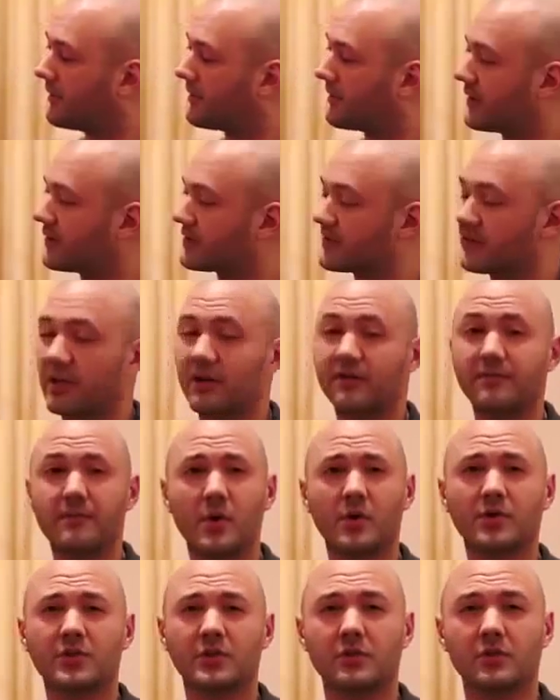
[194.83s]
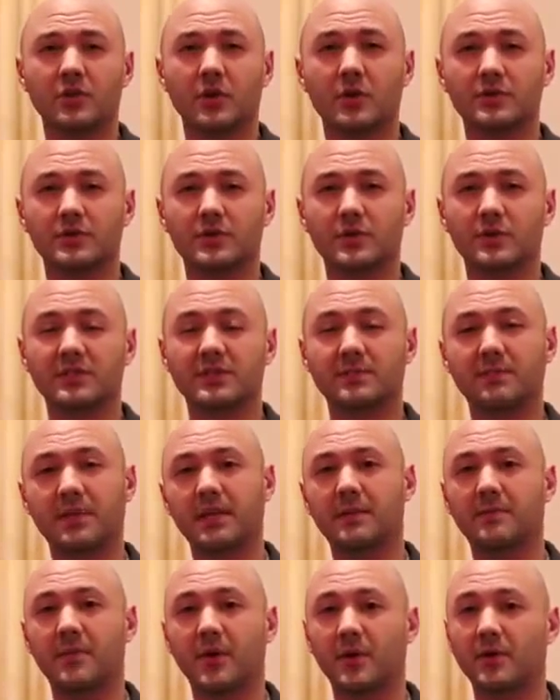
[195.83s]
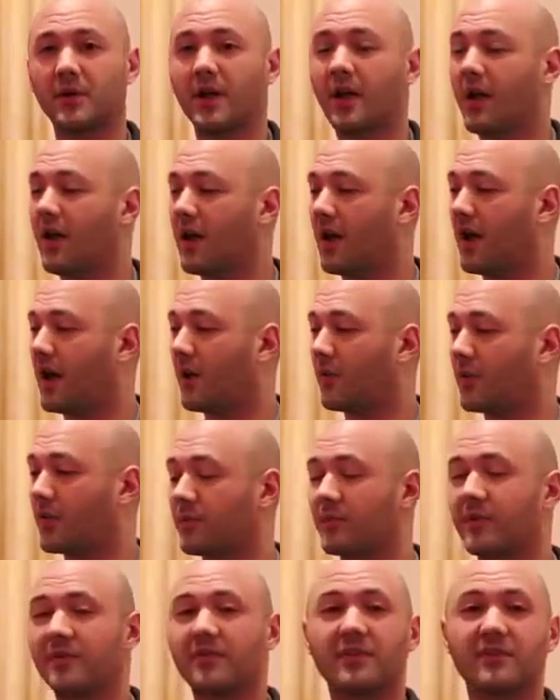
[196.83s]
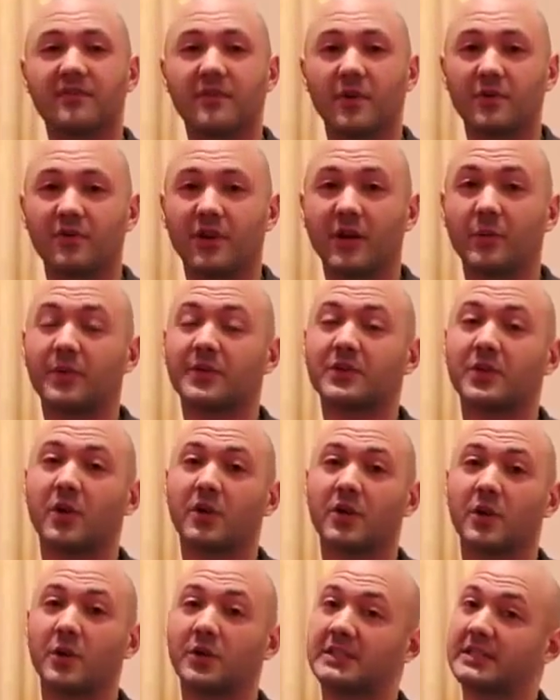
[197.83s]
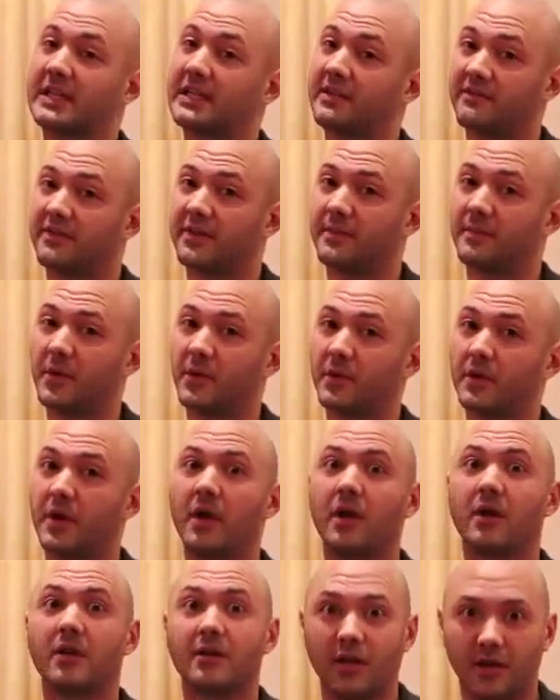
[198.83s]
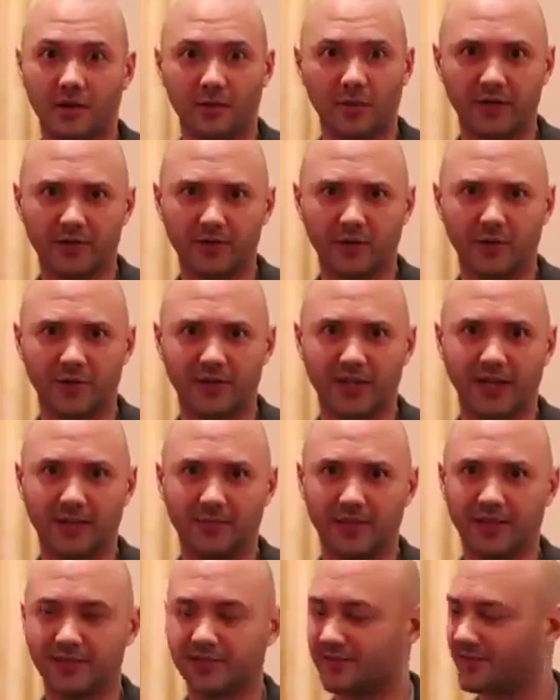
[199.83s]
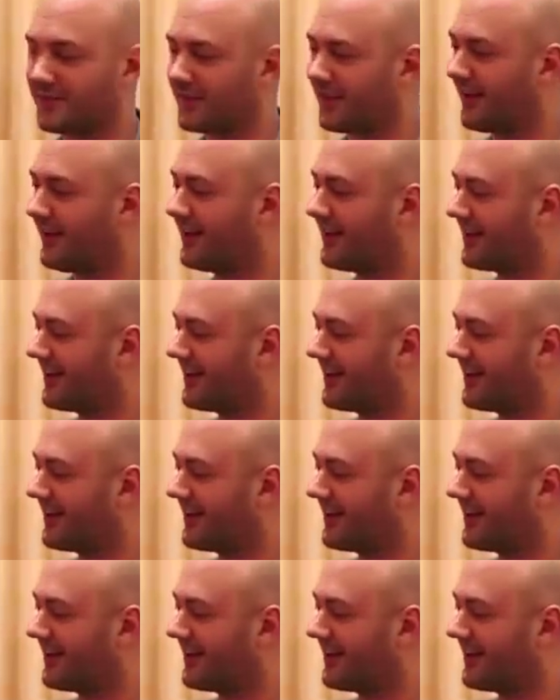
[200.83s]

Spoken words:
if there's a lot of motion, it'll go into a speed mode. We were moving the phone around, we saw it go into infant mode. Not quite sure what that means.